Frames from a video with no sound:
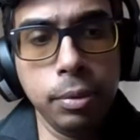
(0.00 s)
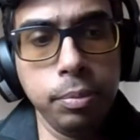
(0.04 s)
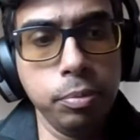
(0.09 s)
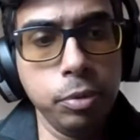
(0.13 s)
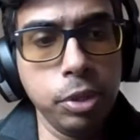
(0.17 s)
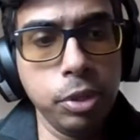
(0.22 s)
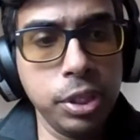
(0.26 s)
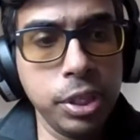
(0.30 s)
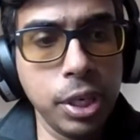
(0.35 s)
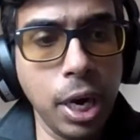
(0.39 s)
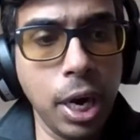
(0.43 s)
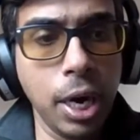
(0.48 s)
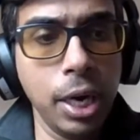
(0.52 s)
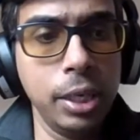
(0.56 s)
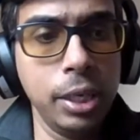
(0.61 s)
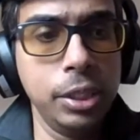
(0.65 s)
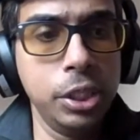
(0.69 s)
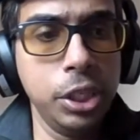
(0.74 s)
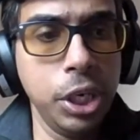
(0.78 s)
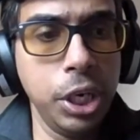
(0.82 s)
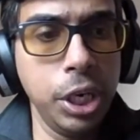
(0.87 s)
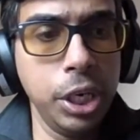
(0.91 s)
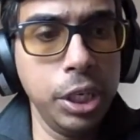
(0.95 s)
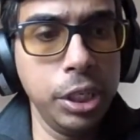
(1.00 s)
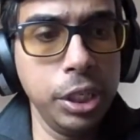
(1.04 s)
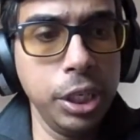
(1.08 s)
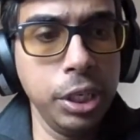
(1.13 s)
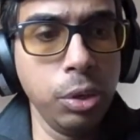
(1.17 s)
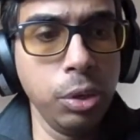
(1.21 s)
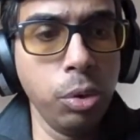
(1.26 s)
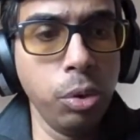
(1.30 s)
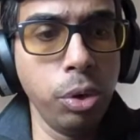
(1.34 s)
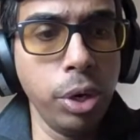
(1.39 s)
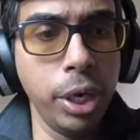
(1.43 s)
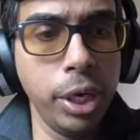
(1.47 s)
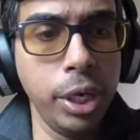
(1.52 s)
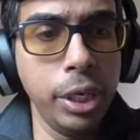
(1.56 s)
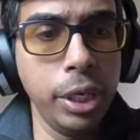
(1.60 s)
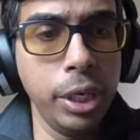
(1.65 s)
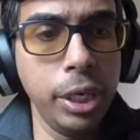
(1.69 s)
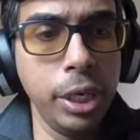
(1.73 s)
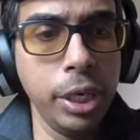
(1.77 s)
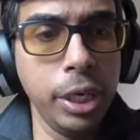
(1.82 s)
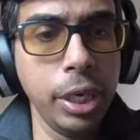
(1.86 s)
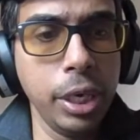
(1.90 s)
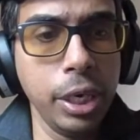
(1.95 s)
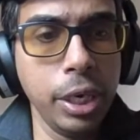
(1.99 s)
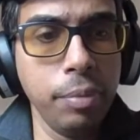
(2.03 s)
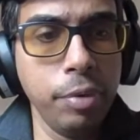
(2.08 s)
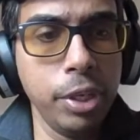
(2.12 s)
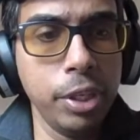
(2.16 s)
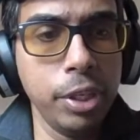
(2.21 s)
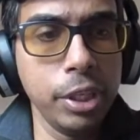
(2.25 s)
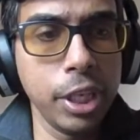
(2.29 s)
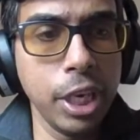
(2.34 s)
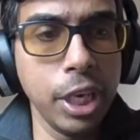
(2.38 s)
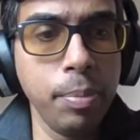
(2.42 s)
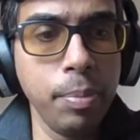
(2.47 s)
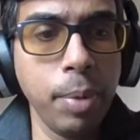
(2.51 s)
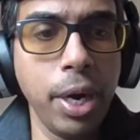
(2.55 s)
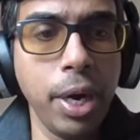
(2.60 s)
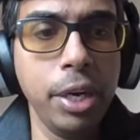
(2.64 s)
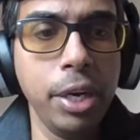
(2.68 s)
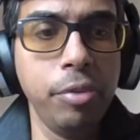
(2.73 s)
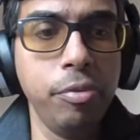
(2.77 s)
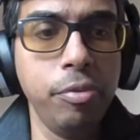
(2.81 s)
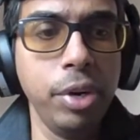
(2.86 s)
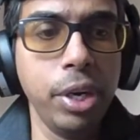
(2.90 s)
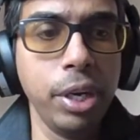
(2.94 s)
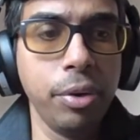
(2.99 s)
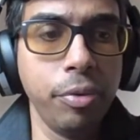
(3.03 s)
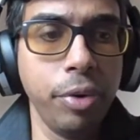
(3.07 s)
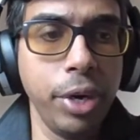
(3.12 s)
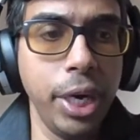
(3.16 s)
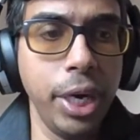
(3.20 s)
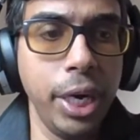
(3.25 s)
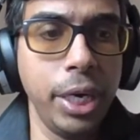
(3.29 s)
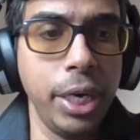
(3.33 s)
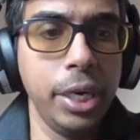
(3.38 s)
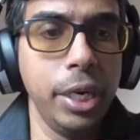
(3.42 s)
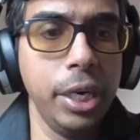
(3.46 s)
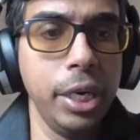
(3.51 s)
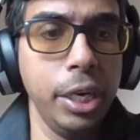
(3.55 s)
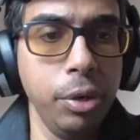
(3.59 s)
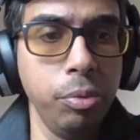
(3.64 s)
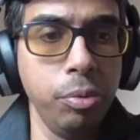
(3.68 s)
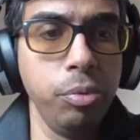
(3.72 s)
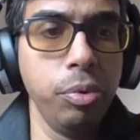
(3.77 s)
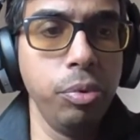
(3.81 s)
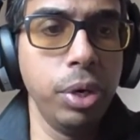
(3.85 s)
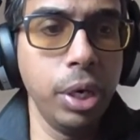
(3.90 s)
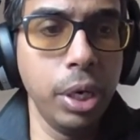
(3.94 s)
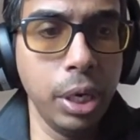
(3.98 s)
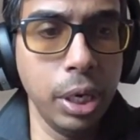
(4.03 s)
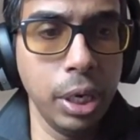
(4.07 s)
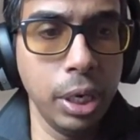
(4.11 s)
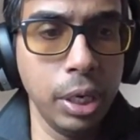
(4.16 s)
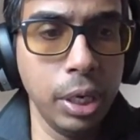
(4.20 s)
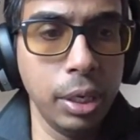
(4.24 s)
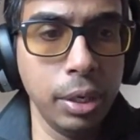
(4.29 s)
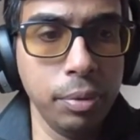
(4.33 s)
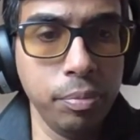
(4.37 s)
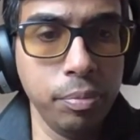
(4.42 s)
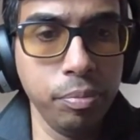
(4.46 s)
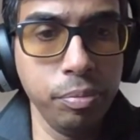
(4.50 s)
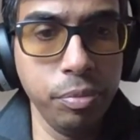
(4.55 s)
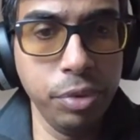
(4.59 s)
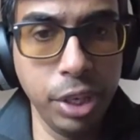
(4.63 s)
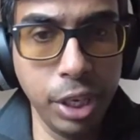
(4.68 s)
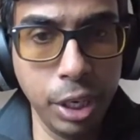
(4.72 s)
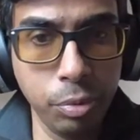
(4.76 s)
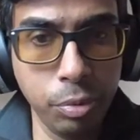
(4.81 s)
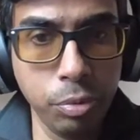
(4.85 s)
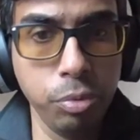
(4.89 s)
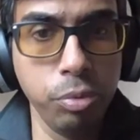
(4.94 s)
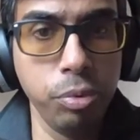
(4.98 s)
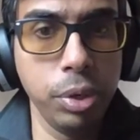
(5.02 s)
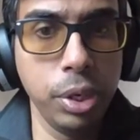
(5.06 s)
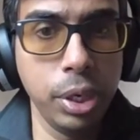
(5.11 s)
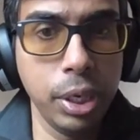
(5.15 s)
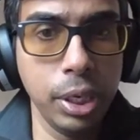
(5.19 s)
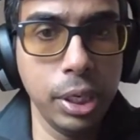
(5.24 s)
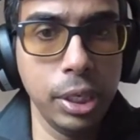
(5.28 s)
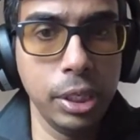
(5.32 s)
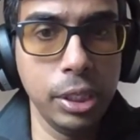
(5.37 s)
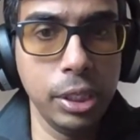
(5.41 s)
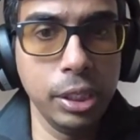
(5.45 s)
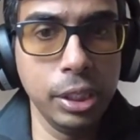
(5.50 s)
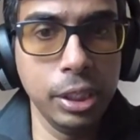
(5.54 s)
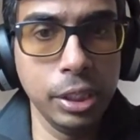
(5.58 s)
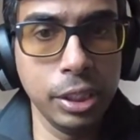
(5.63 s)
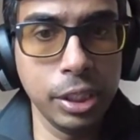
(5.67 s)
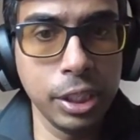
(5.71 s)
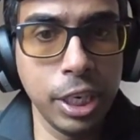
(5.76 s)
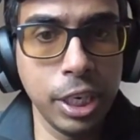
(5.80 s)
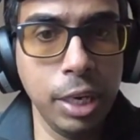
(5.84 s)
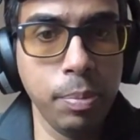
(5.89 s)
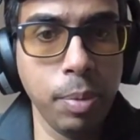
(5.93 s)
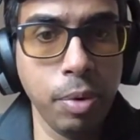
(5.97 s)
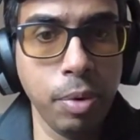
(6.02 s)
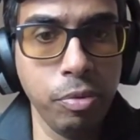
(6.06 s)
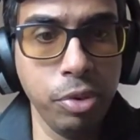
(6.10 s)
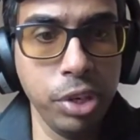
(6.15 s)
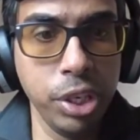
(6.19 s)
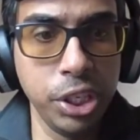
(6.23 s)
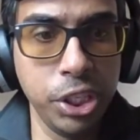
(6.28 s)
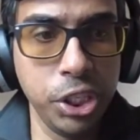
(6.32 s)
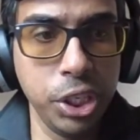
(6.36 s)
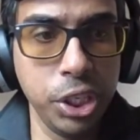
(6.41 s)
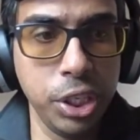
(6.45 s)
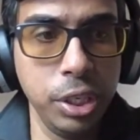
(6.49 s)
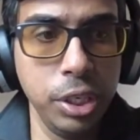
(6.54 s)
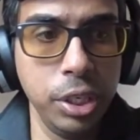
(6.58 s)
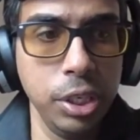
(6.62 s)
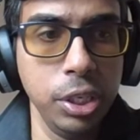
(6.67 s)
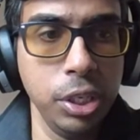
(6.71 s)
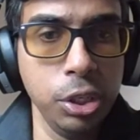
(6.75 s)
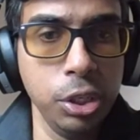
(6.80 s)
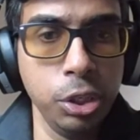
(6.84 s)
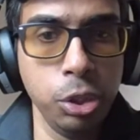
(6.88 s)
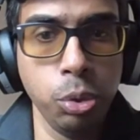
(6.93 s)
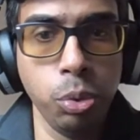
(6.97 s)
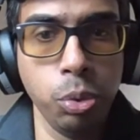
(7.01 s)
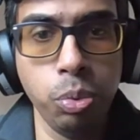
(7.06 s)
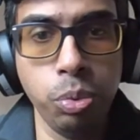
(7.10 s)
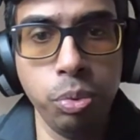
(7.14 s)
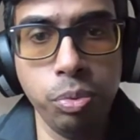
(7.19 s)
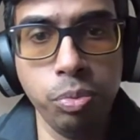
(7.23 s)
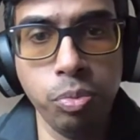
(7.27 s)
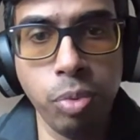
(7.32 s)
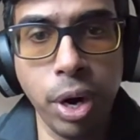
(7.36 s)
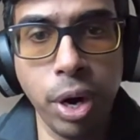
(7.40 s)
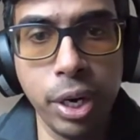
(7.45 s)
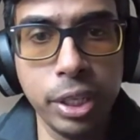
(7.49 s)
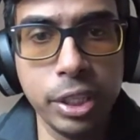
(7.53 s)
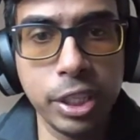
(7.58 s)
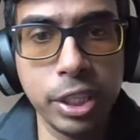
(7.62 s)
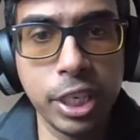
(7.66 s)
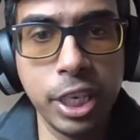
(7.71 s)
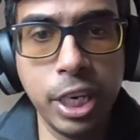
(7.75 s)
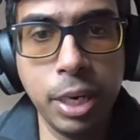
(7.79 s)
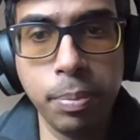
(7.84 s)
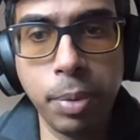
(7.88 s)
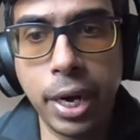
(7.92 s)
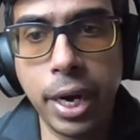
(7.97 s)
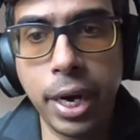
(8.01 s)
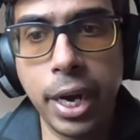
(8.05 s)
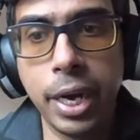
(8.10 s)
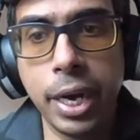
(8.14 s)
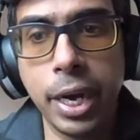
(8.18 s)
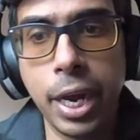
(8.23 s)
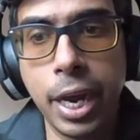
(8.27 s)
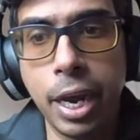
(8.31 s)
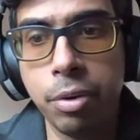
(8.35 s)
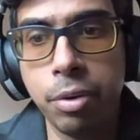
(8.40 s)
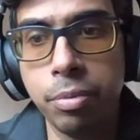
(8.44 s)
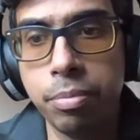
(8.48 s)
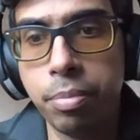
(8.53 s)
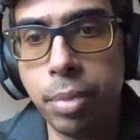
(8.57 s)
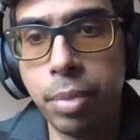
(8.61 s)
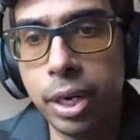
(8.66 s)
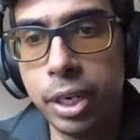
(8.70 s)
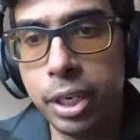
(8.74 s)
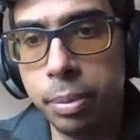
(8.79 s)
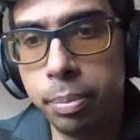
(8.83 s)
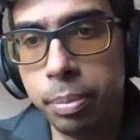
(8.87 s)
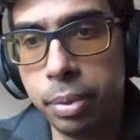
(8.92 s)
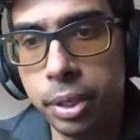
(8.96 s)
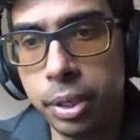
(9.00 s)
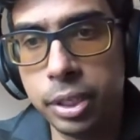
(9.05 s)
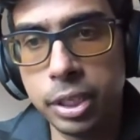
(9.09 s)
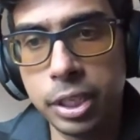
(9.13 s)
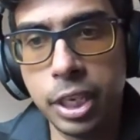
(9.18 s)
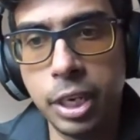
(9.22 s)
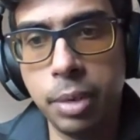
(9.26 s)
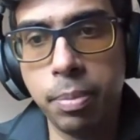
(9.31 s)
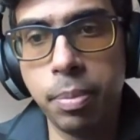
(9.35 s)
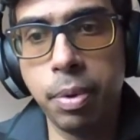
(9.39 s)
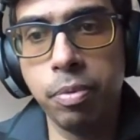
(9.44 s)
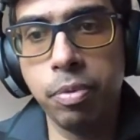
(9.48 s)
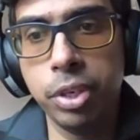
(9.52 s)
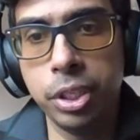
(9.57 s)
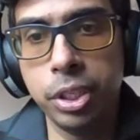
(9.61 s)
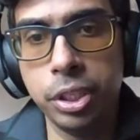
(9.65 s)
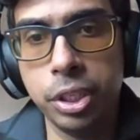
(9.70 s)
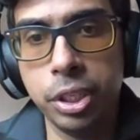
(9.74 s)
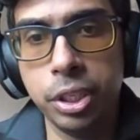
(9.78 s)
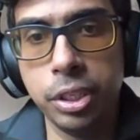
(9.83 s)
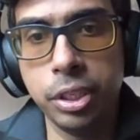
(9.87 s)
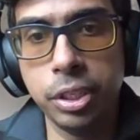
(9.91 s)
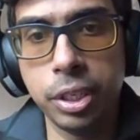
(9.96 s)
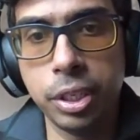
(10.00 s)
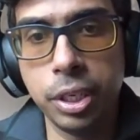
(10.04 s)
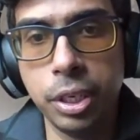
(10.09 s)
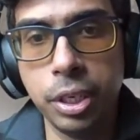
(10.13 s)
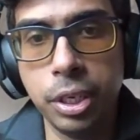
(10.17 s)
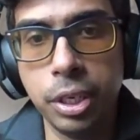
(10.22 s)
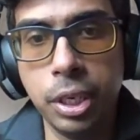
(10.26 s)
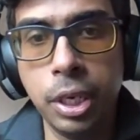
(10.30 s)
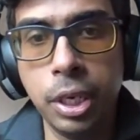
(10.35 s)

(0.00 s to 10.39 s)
start changing or editing a given schema, it will create a new schema version. So one schema can have multiple schema versions.